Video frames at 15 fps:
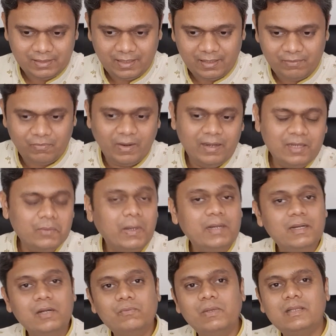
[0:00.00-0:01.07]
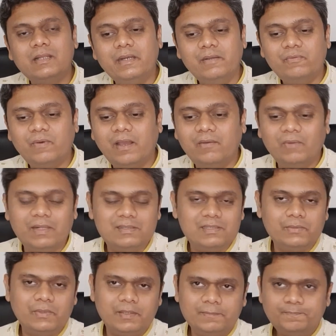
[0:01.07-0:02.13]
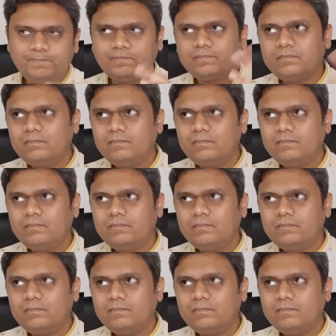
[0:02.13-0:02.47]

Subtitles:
And if I divide it with 3517,